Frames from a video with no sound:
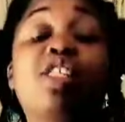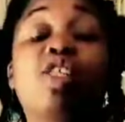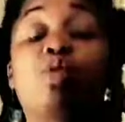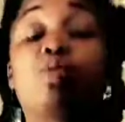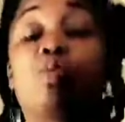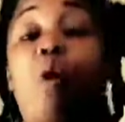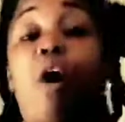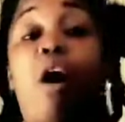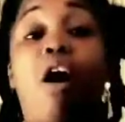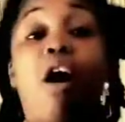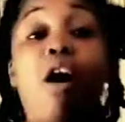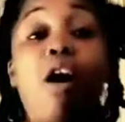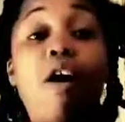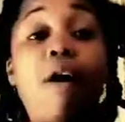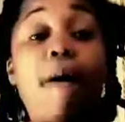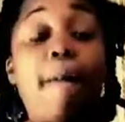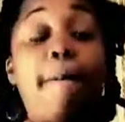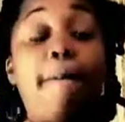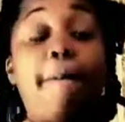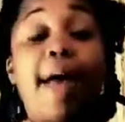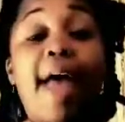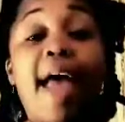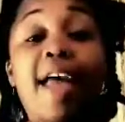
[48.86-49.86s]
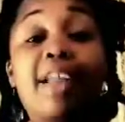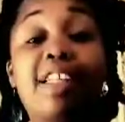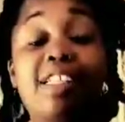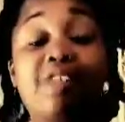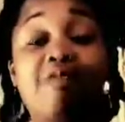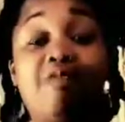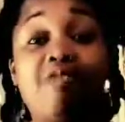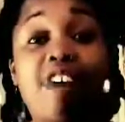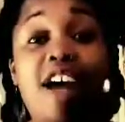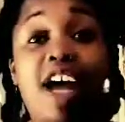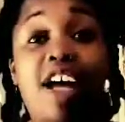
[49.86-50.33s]
small batch
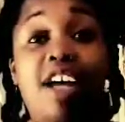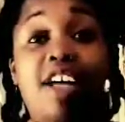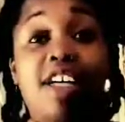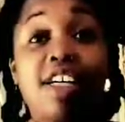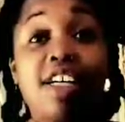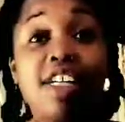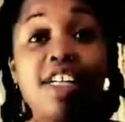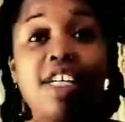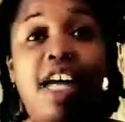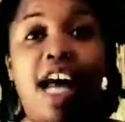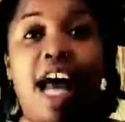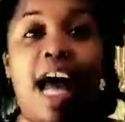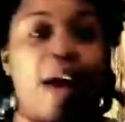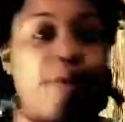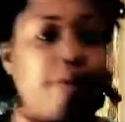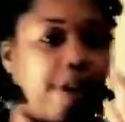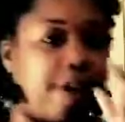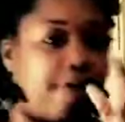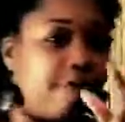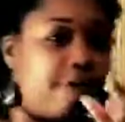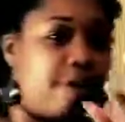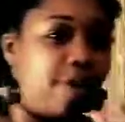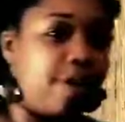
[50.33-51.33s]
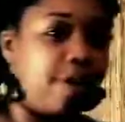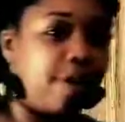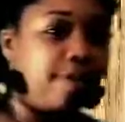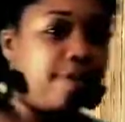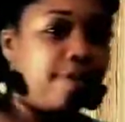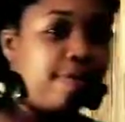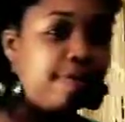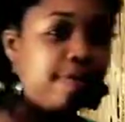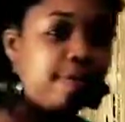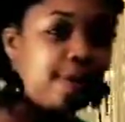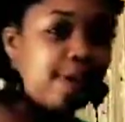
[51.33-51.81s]
vodka. I wait for
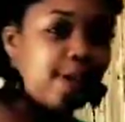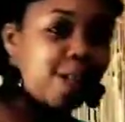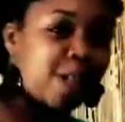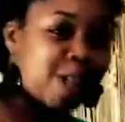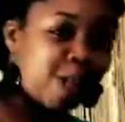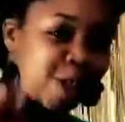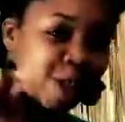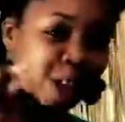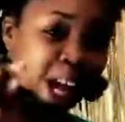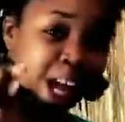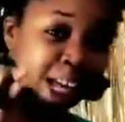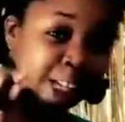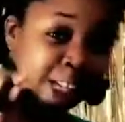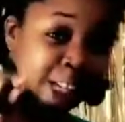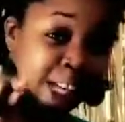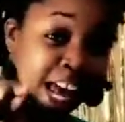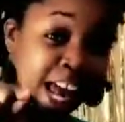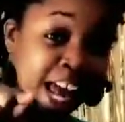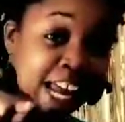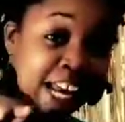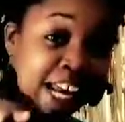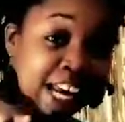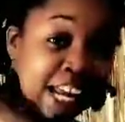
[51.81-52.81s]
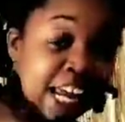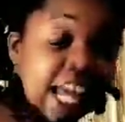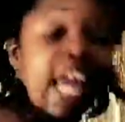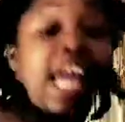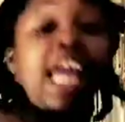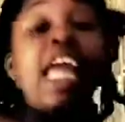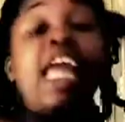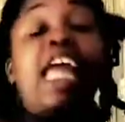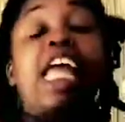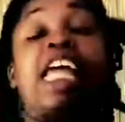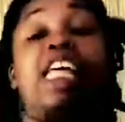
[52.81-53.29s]
it. Did you catch that?
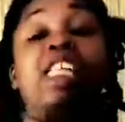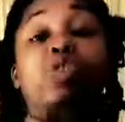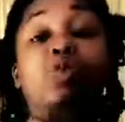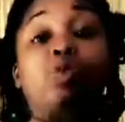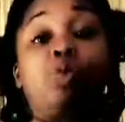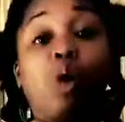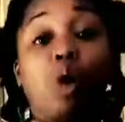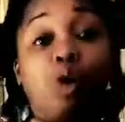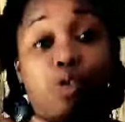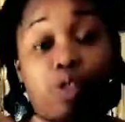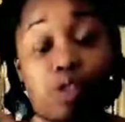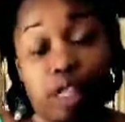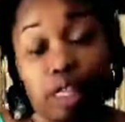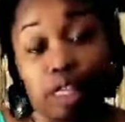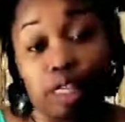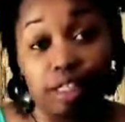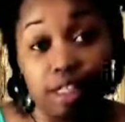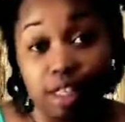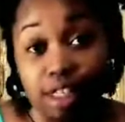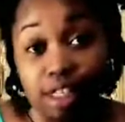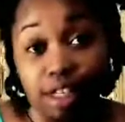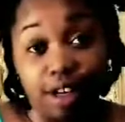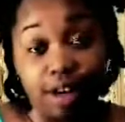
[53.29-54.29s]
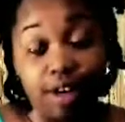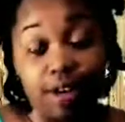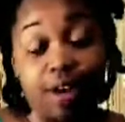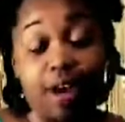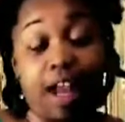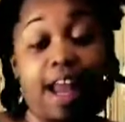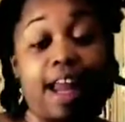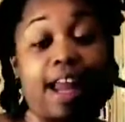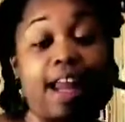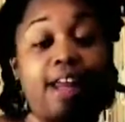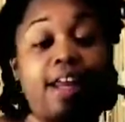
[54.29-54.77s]
It's worth it,
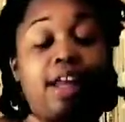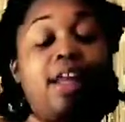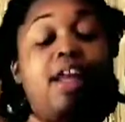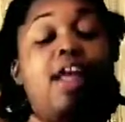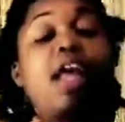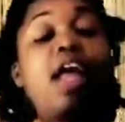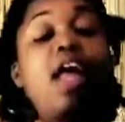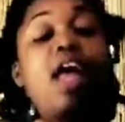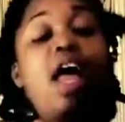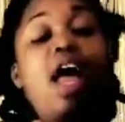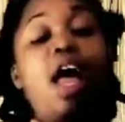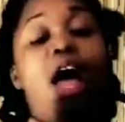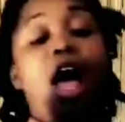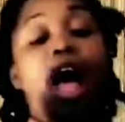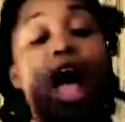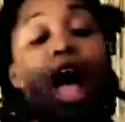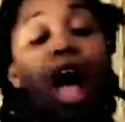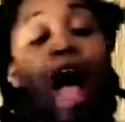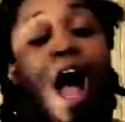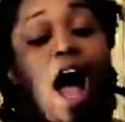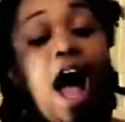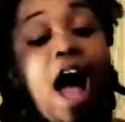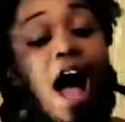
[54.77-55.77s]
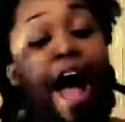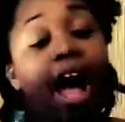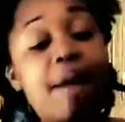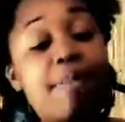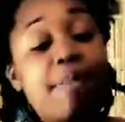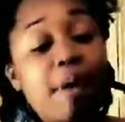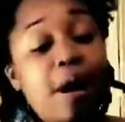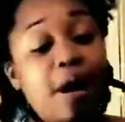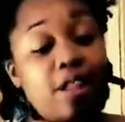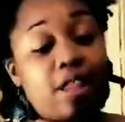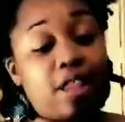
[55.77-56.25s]
okay?
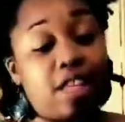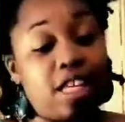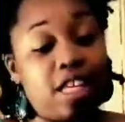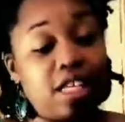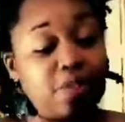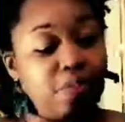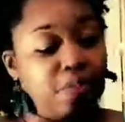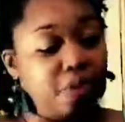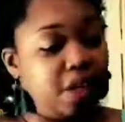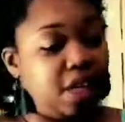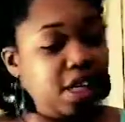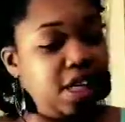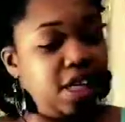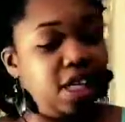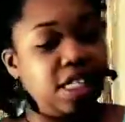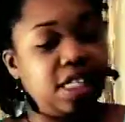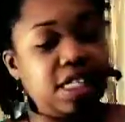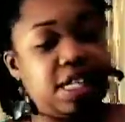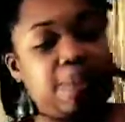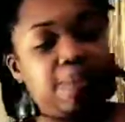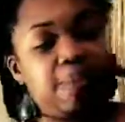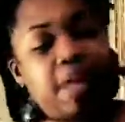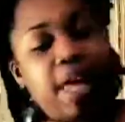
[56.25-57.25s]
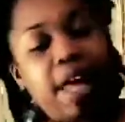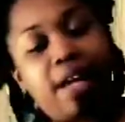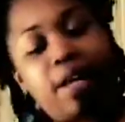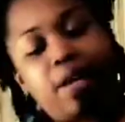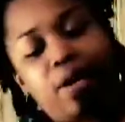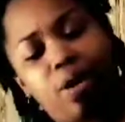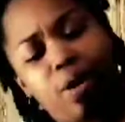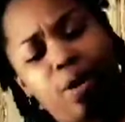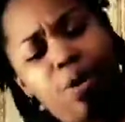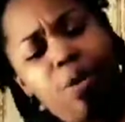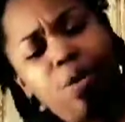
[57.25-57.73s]
I bought this because I'm
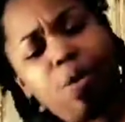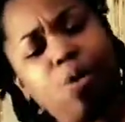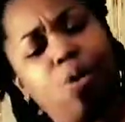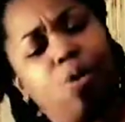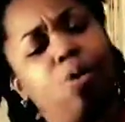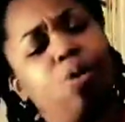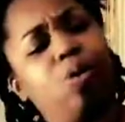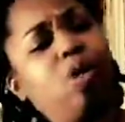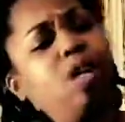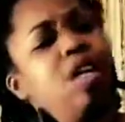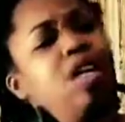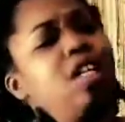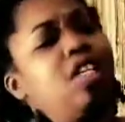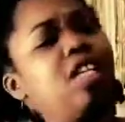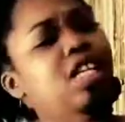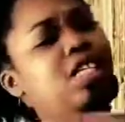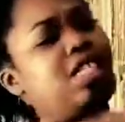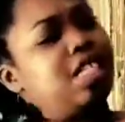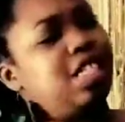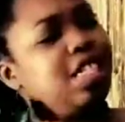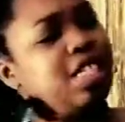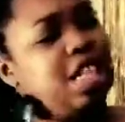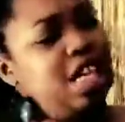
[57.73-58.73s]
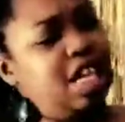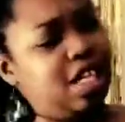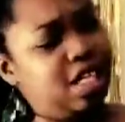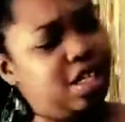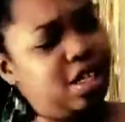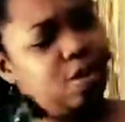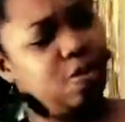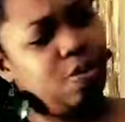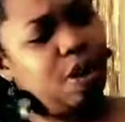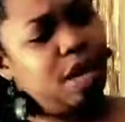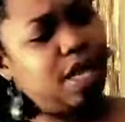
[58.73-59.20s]
like, oh, this is
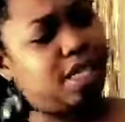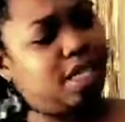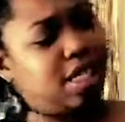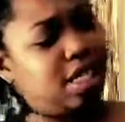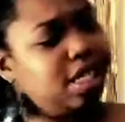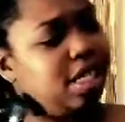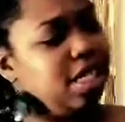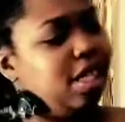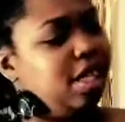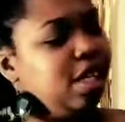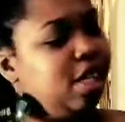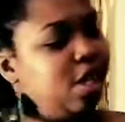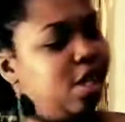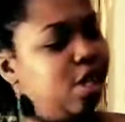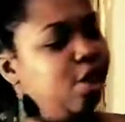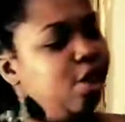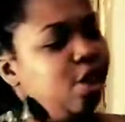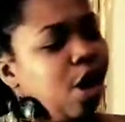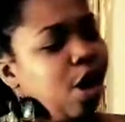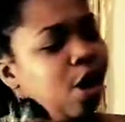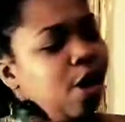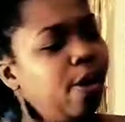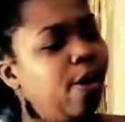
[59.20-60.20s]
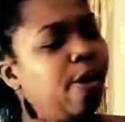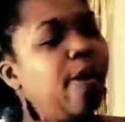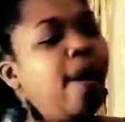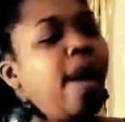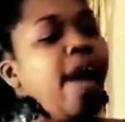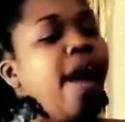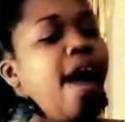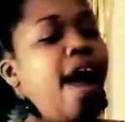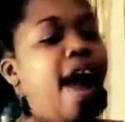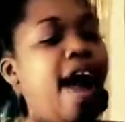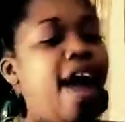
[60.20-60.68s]
interesting. You know,
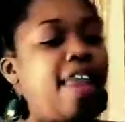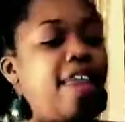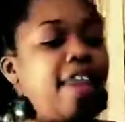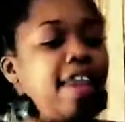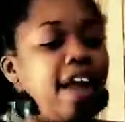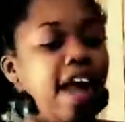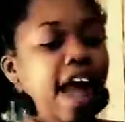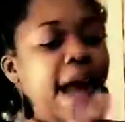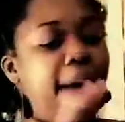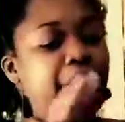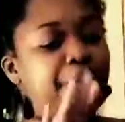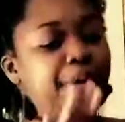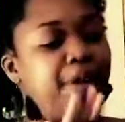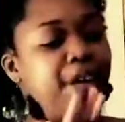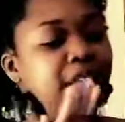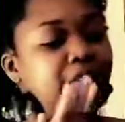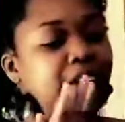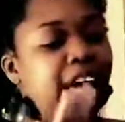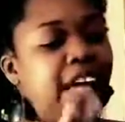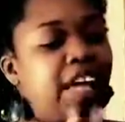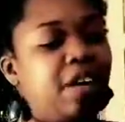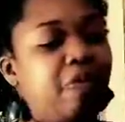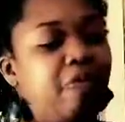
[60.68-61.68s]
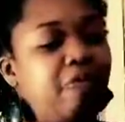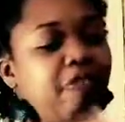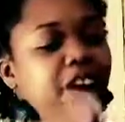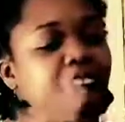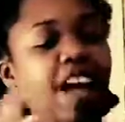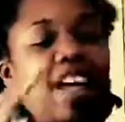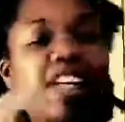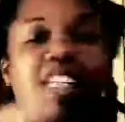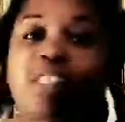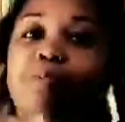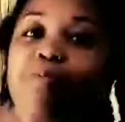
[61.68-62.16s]
I happen to like
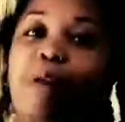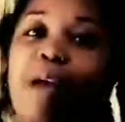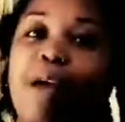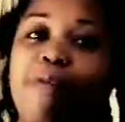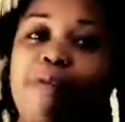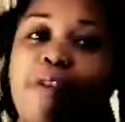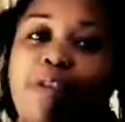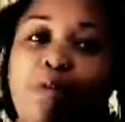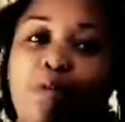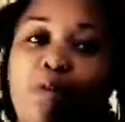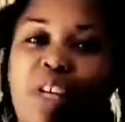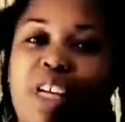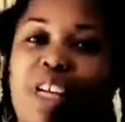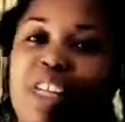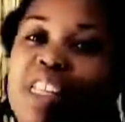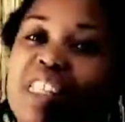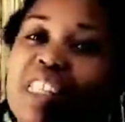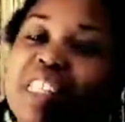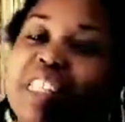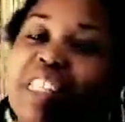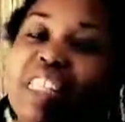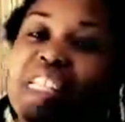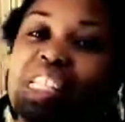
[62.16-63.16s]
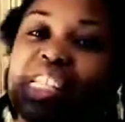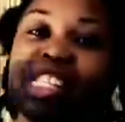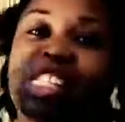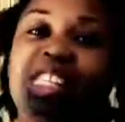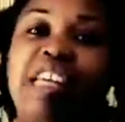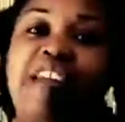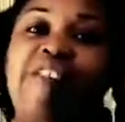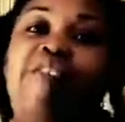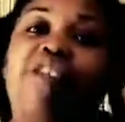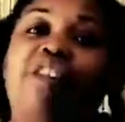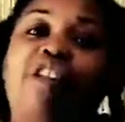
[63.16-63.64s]
vodkas made with wheat because it tends
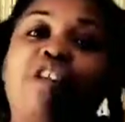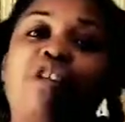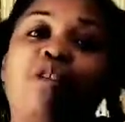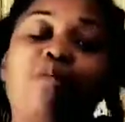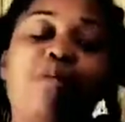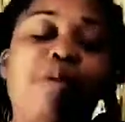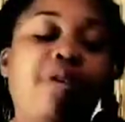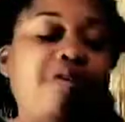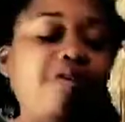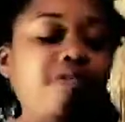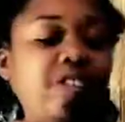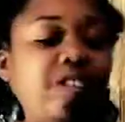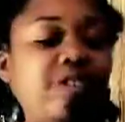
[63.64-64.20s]
to give it a little bit of a